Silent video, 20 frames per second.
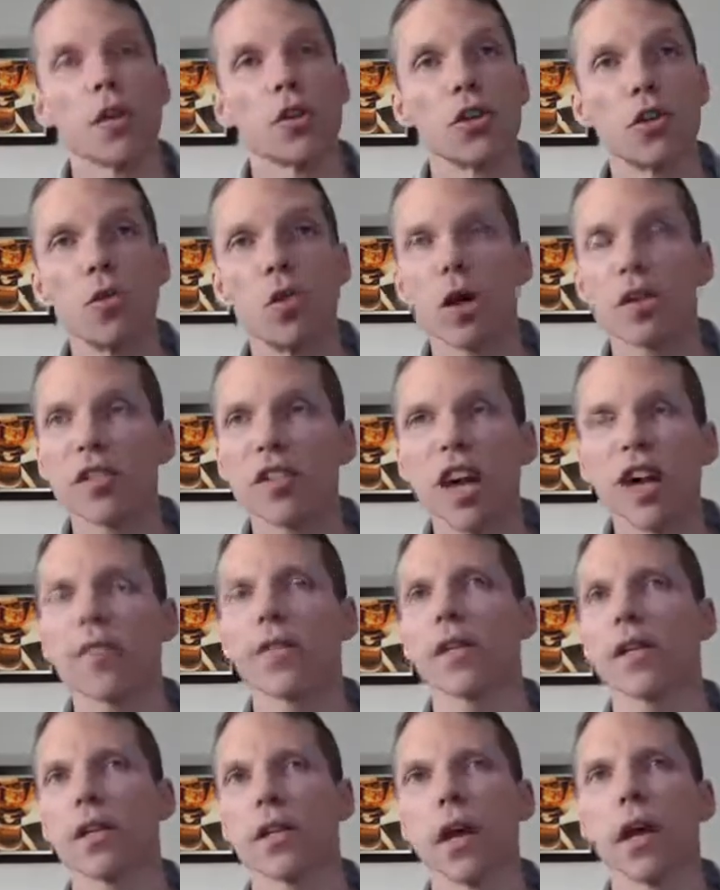You are
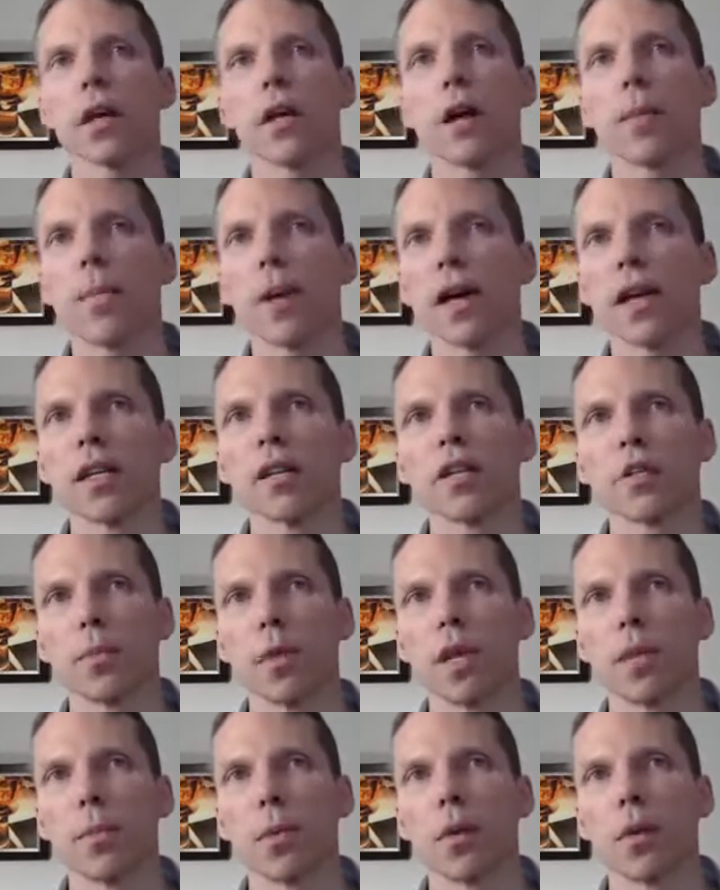definitely not up against
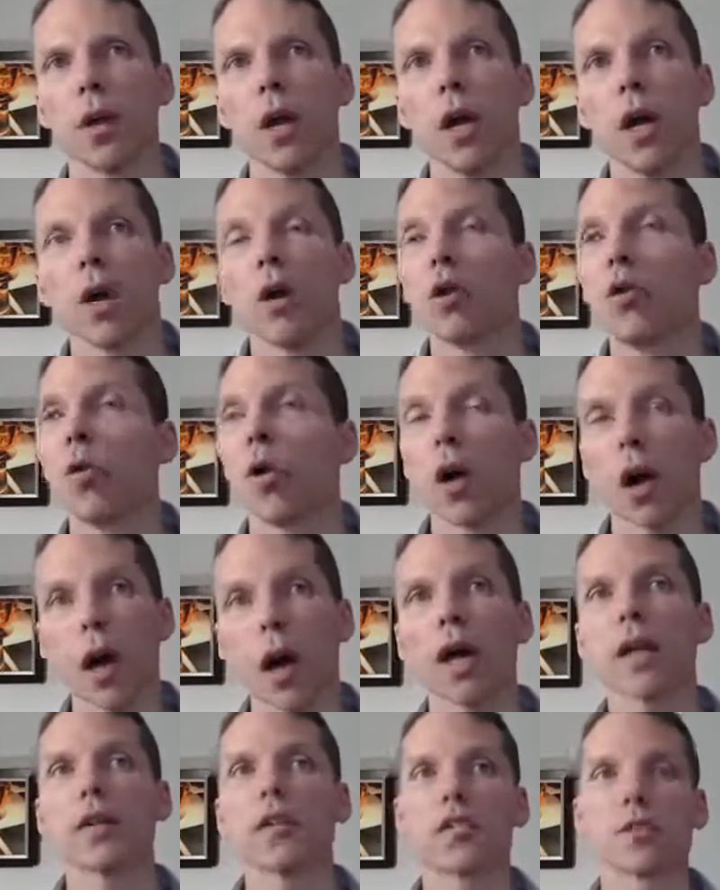people who are
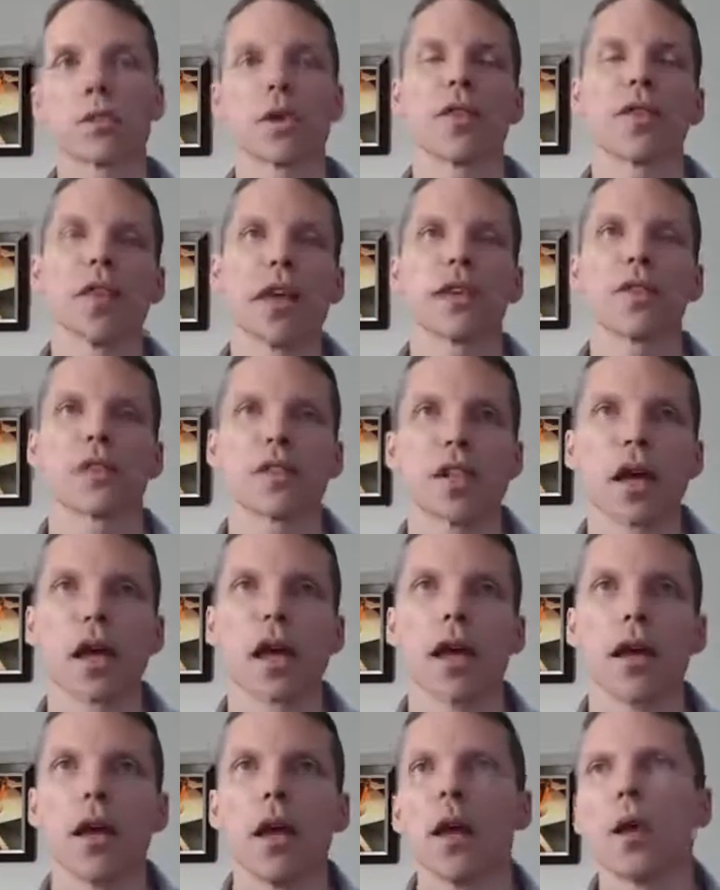honest when they
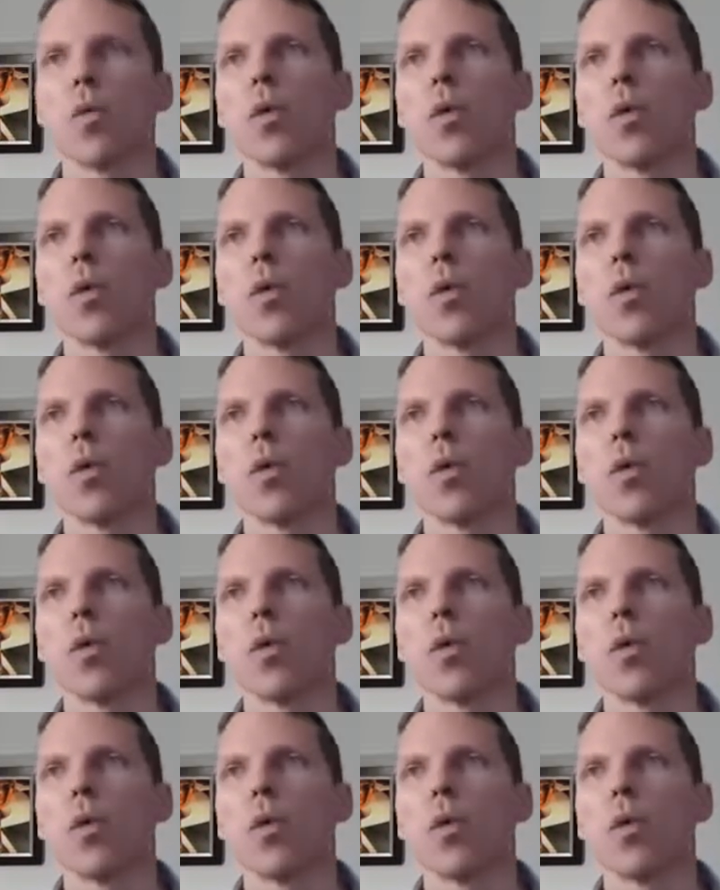say,